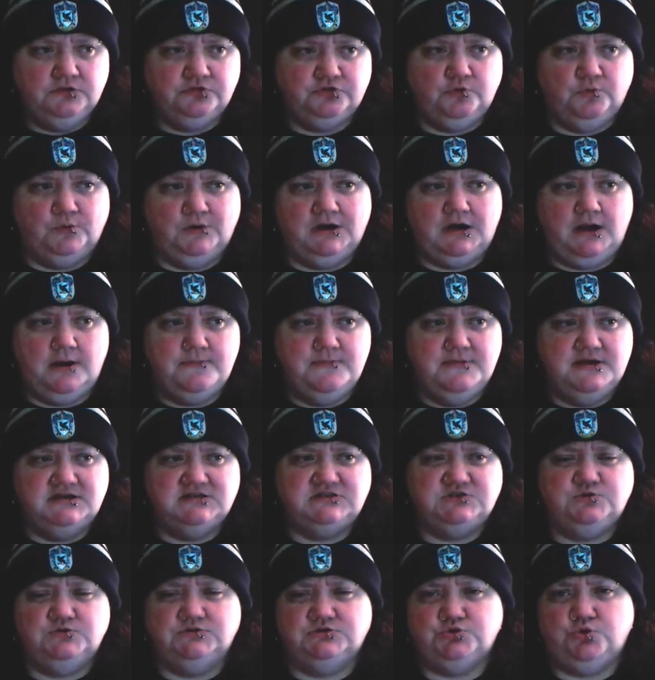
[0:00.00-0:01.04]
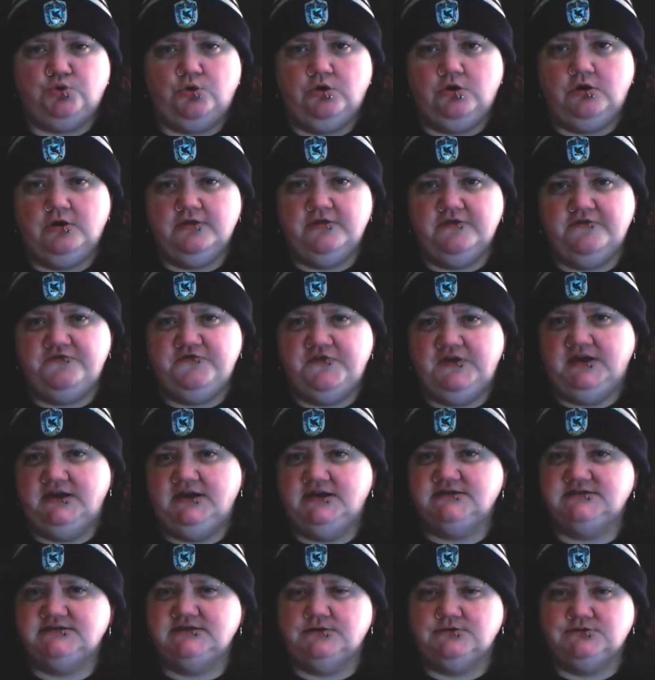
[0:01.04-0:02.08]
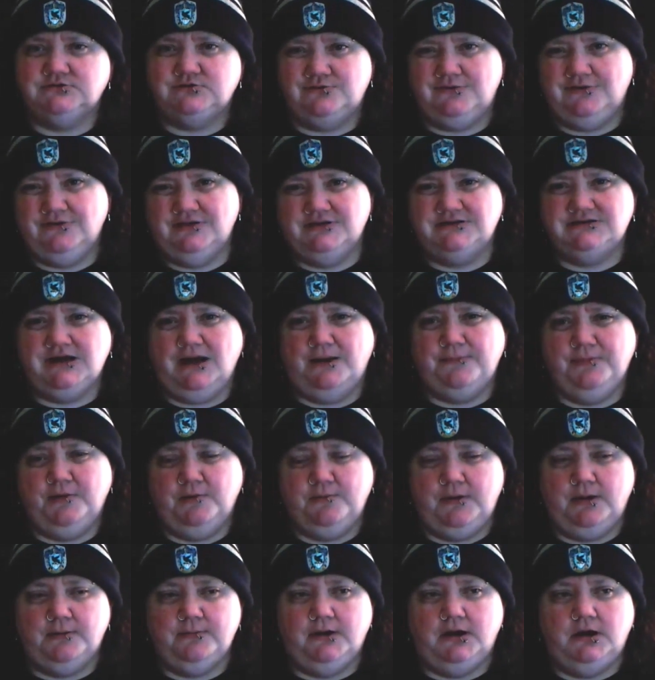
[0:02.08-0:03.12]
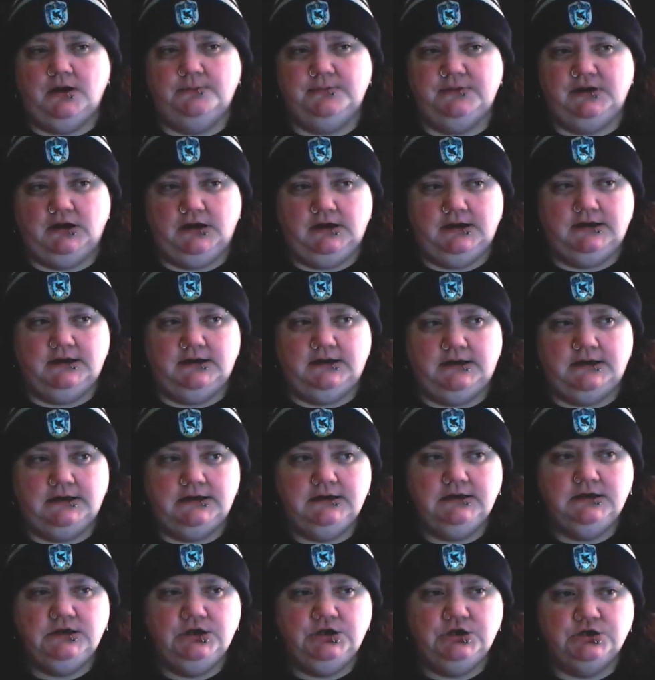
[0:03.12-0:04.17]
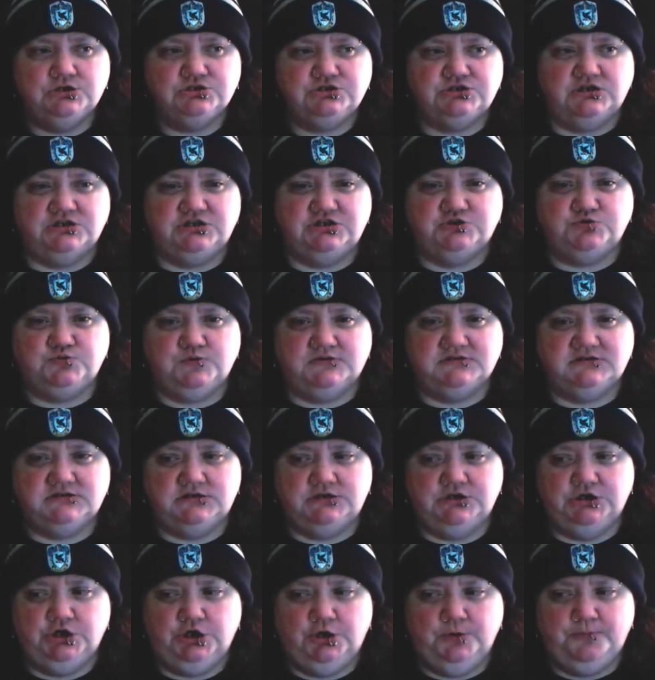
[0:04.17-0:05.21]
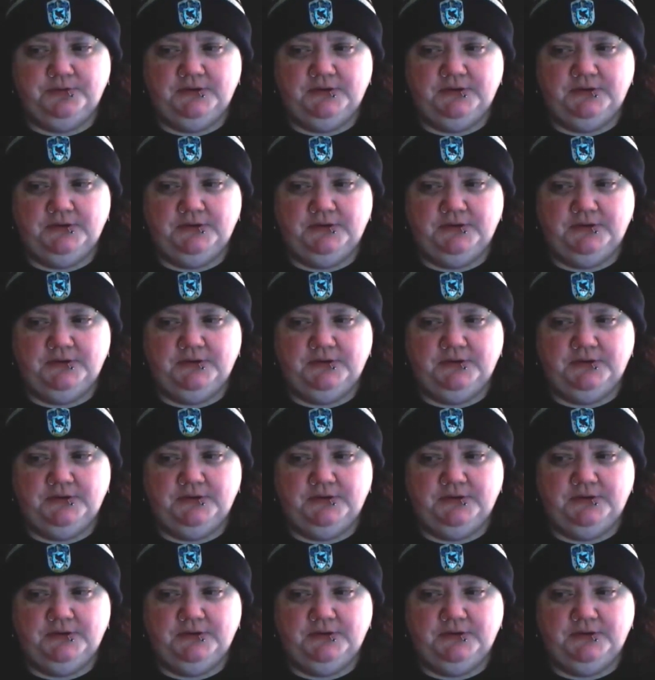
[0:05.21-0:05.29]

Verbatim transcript: The one I missed was Order of the Phoenix. That was around the time that my mom died in. So I just wasn't in a good